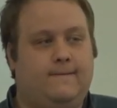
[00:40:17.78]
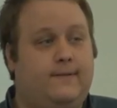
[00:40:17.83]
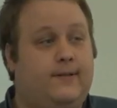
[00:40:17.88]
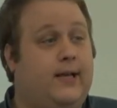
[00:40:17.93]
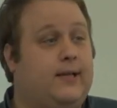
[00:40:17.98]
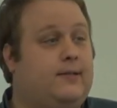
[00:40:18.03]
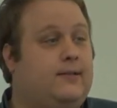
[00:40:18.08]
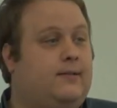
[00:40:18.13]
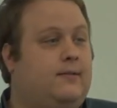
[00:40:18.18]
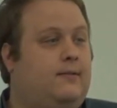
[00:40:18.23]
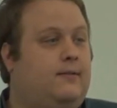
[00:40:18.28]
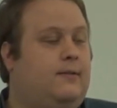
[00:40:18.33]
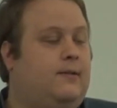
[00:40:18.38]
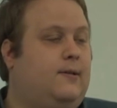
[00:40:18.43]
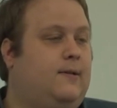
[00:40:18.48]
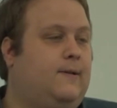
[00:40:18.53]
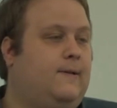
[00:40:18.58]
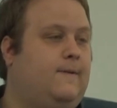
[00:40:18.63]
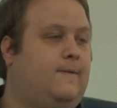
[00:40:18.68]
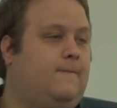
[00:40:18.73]
Yes. Is the
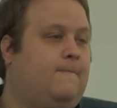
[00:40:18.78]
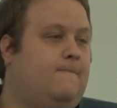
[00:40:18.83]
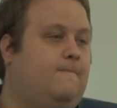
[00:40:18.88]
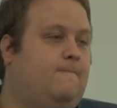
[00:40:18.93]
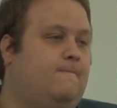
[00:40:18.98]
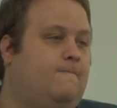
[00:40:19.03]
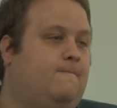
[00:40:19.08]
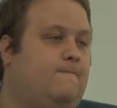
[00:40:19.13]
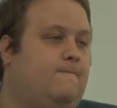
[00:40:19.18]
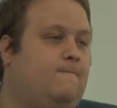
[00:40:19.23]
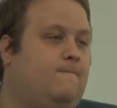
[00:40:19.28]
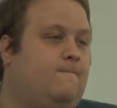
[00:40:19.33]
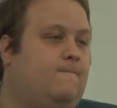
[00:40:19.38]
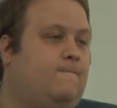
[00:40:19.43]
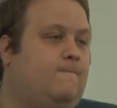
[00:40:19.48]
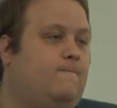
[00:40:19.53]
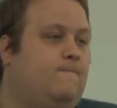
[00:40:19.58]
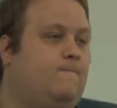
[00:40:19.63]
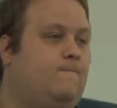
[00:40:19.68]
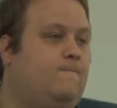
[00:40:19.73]
kernel
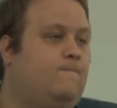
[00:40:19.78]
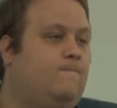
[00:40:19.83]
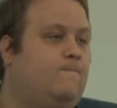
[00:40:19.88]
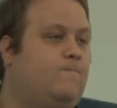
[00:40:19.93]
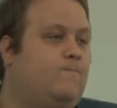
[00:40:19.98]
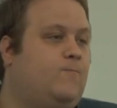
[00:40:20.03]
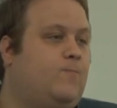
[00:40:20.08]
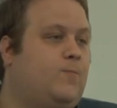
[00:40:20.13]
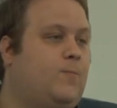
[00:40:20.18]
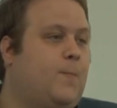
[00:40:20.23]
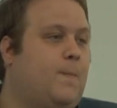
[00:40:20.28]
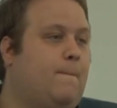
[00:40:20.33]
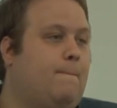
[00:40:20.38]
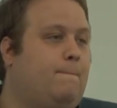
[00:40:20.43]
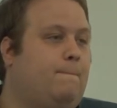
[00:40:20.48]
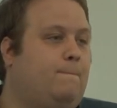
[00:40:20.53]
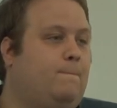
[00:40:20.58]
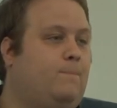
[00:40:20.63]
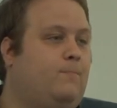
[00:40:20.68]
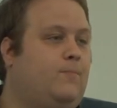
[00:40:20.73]
what you have called the
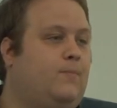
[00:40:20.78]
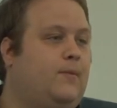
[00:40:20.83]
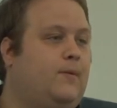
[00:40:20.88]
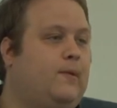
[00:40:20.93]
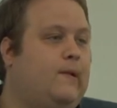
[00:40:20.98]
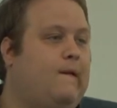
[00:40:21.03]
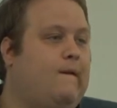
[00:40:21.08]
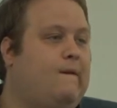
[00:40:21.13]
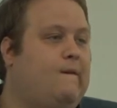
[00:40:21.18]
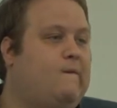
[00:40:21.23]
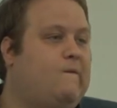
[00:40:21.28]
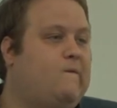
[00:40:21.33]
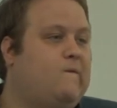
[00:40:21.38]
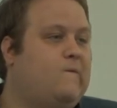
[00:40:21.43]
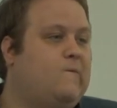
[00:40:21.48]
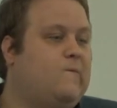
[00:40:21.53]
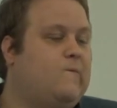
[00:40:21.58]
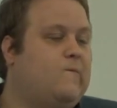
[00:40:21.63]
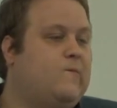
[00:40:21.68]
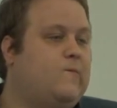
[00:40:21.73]
kernel? It's not
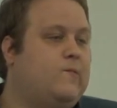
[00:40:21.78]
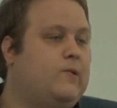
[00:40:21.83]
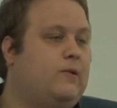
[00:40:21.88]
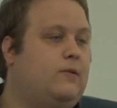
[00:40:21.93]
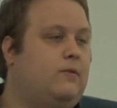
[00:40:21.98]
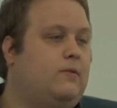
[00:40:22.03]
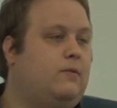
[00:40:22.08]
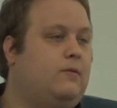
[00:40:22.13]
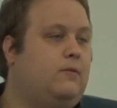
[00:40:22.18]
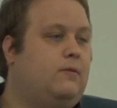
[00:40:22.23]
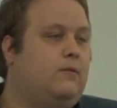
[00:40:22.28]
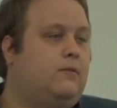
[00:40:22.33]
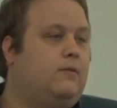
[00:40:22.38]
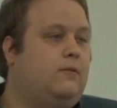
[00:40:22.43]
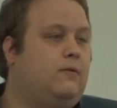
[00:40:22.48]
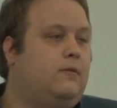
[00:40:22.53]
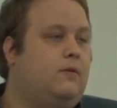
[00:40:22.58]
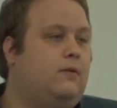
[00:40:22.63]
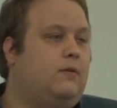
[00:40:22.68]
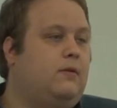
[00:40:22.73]
the
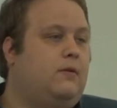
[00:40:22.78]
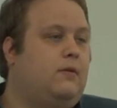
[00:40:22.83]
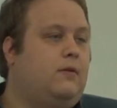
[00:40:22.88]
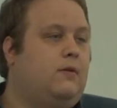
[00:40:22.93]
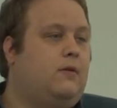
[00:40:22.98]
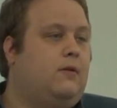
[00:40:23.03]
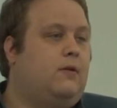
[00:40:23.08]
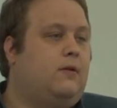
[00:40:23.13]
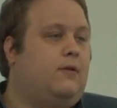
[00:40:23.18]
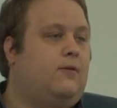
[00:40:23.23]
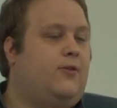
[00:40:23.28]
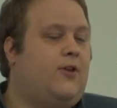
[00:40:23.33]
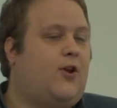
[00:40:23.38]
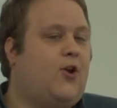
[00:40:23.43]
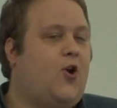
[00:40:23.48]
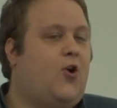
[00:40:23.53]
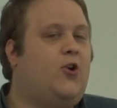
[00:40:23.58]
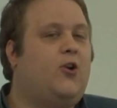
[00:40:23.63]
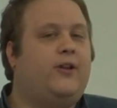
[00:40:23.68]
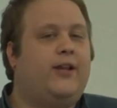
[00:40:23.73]
cuBLAS or whatever. The
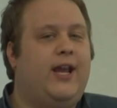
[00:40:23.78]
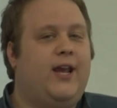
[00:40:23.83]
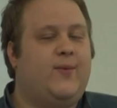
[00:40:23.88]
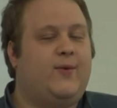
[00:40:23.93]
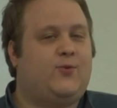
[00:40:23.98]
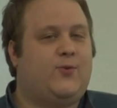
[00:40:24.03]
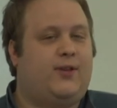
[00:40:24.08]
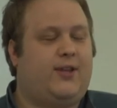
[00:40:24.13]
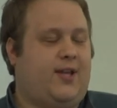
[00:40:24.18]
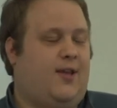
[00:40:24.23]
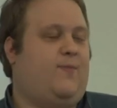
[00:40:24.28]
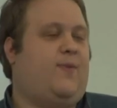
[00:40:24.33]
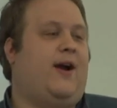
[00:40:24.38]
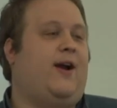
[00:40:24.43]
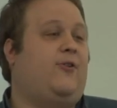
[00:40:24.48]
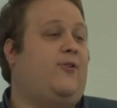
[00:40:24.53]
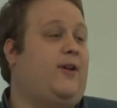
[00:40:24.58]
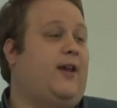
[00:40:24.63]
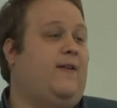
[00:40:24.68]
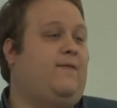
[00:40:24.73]
kernel name is what the
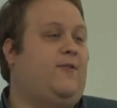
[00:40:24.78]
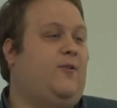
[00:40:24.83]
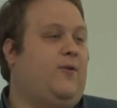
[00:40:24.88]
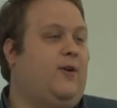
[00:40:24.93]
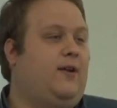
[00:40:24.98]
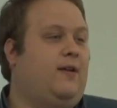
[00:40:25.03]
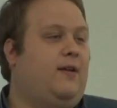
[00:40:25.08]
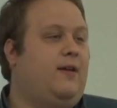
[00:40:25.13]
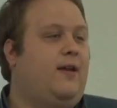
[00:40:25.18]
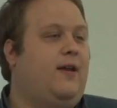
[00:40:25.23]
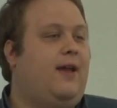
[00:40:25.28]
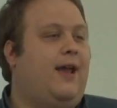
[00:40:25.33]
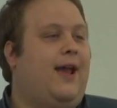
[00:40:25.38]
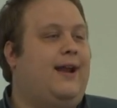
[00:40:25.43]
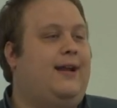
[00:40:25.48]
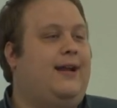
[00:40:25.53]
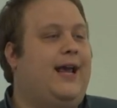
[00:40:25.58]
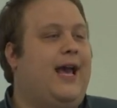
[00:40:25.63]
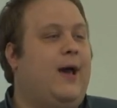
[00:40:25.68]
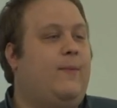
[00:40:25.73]
compiler gave to it.
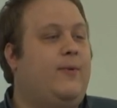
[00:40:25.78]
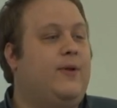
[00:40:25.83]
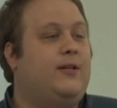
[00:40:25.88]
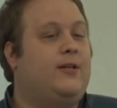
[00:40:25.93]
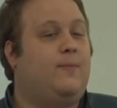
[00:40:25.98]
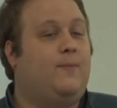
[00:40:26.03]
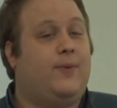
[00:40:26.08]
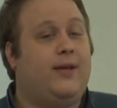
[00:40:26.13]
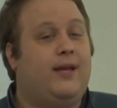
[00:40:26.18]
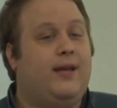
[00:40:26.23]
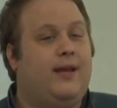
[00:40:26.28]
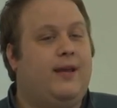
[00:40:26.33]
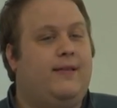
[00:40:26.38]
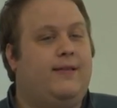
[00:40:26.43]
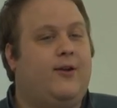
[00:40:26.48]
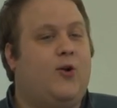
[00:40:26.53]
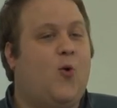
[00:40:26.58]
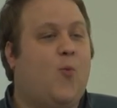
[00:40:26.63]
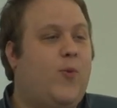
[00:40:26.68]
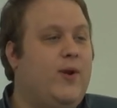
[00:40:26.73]
And it happened to be
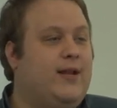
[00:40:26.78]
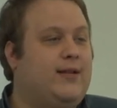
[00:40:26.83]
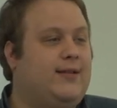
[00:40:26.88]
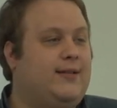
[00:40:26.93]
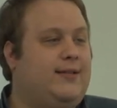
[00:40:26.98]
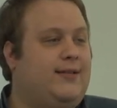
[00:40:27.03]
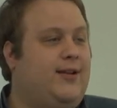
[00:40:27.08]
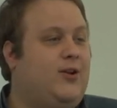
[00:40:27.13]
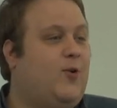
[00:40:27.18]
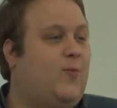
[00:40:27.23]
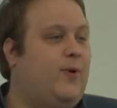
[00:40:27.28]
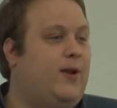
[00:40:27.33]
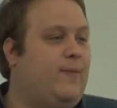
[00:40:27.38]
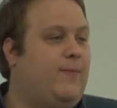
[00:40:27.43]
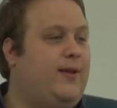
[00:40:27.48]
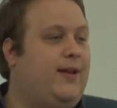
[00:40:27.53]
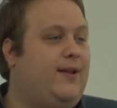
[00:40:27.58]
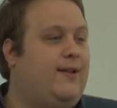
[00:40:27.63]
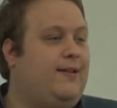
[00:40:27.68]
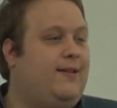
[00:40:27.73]
that OpenACC and
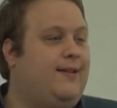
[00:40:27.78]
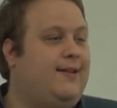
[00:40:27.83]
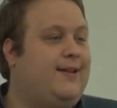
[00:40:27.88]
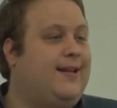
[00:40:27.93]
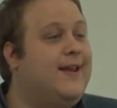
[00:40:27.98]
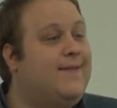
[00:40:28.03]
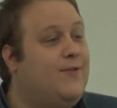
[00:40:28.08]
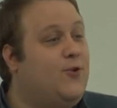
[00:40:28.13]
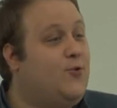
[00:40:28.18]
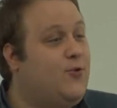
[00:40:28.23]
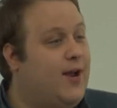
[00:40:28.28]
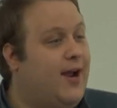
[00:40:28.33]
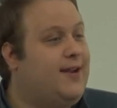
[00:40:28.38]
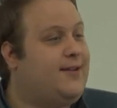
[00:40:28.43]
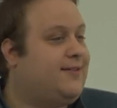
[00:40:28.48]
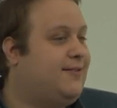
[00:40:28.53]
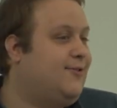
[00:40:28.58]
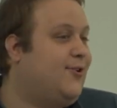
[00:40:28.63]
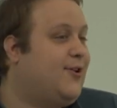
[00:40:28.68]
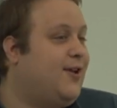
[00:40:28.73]
OpenMP give you
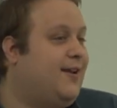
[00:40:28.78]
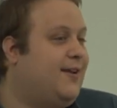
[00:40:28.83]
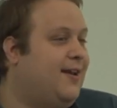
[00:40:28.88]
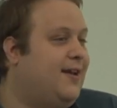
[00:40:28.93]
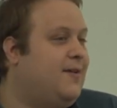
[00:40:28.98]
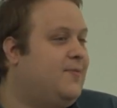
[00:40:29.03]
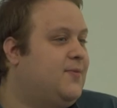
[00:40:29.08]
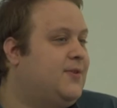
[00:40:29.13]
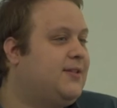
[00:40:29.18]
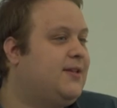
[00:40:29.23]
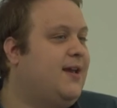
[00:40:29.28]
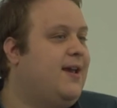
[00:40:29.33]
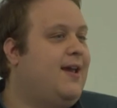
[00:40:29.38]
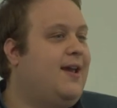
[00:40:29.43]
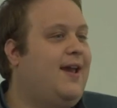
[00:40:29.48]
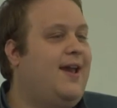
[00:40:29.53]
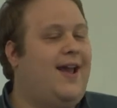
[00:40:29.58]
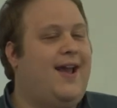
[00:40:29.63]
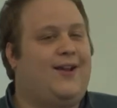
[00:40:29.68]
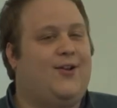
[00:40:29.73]
nice looking names, okay.
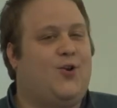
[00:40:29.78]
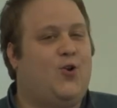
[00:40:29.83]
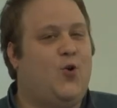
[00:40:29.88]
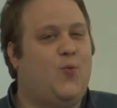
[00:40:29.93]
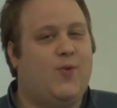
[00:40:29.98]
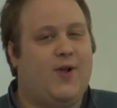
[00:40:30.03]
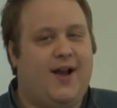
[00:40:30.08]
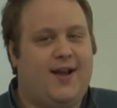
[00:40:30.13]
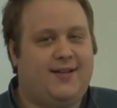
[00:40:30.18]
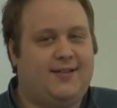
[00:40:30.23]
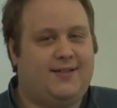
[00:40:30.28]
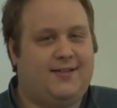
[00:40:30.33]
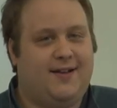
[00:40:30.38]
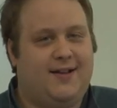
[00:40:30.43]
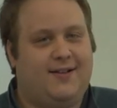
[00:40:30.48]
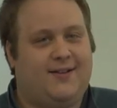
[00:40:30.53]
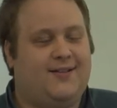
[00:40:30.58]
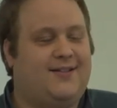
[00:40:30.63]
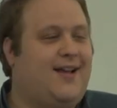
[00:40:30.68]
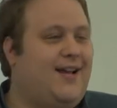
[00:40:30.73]
and cuBLAS
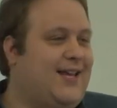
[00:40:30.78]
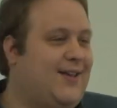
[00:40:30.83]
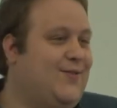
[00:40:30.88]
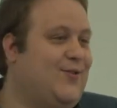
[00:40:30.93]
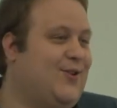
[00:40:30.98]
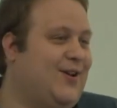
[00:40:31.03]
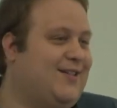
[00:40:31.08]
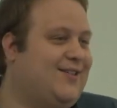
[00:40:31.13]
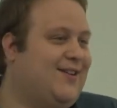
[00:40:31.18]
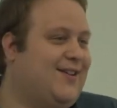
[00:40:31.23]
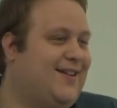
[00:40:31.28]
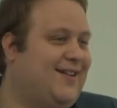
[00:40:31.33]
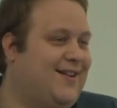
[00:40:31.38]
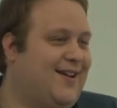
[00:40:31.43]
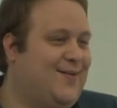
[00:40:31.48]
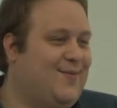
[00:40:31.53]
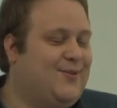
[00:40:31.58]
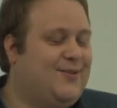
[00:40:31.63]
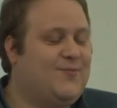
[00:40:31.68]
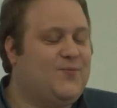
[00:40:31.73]
does not give you nice looking
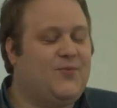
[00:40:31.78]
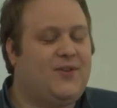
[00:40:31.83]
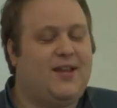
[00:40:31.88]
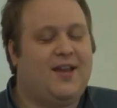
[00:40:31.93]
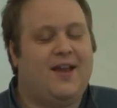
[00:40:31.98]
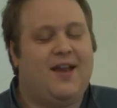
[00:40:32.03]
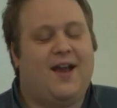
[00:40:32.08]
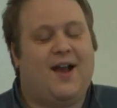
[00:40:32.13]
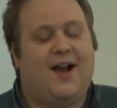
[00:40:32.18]
names. Right.